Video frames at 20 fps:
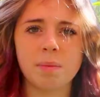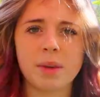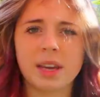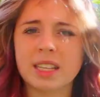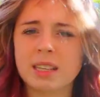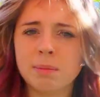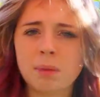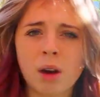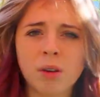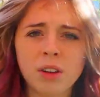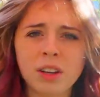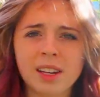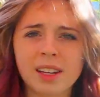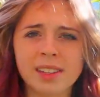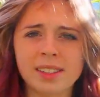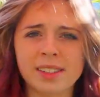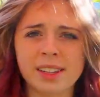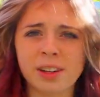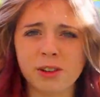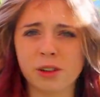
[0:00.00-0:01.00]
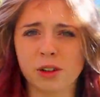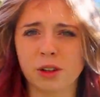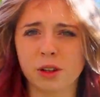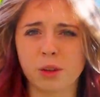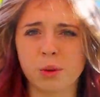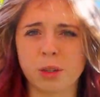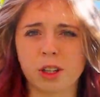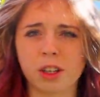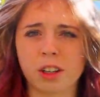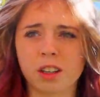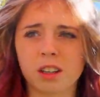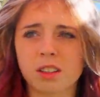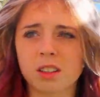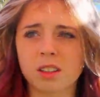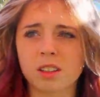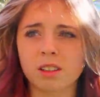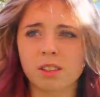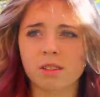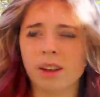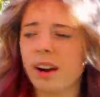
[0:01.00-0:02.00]
Because I'm not really considered a loser,
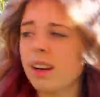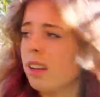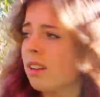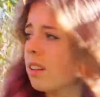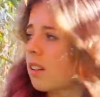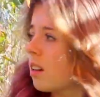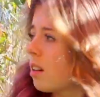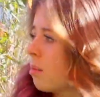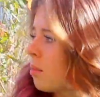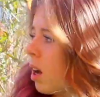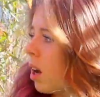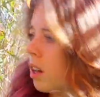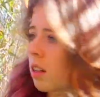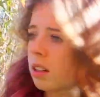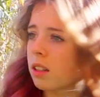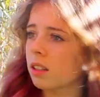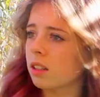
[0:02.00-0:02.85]
right? I don't know.